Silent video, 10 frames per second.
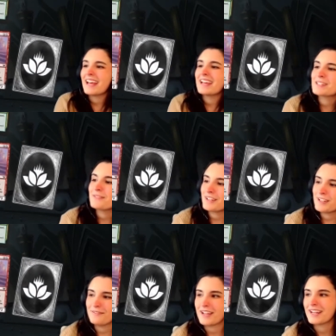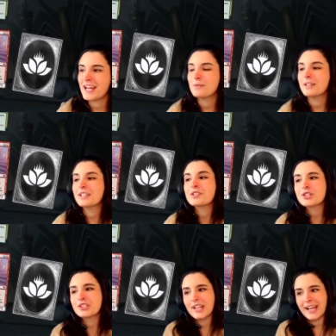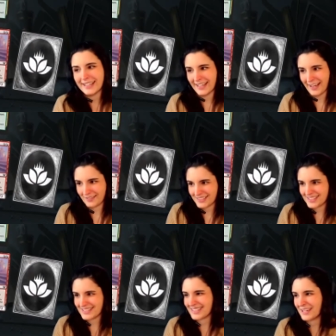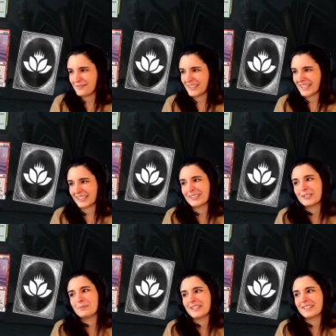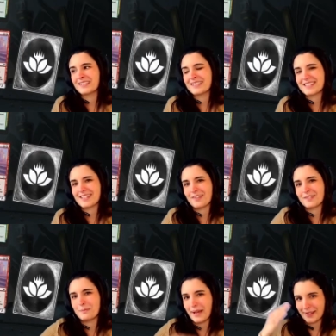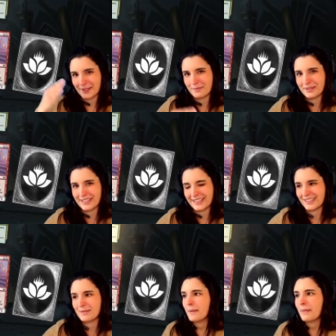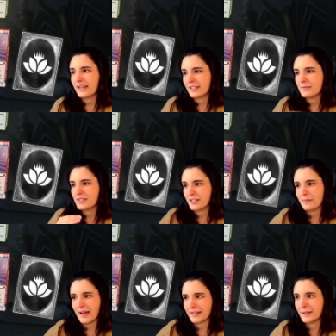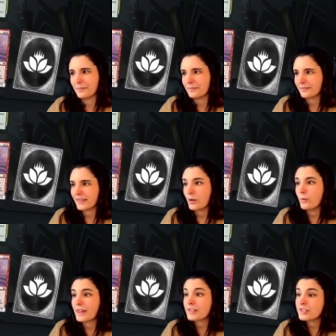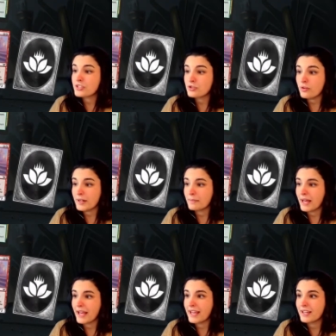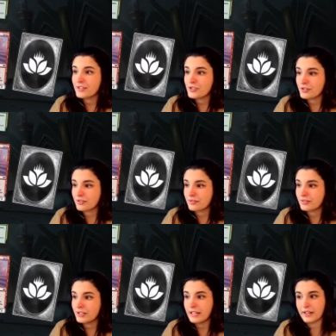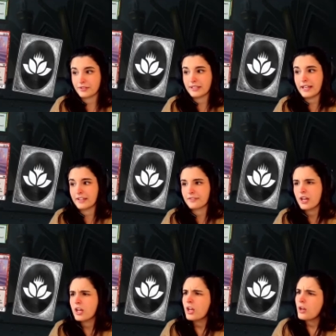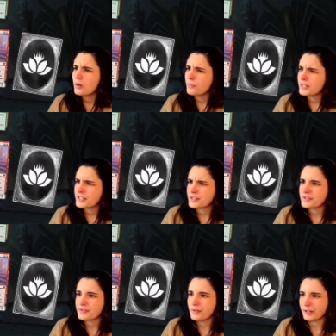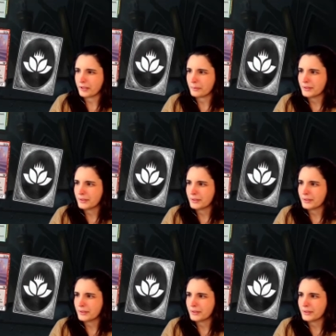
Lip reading: It's very fun. I want to try it out. I feel like it could be a good solid backup plan. Backup to your backup. Weather the Storm. Pay 2, you gain 3 life. What is Storm?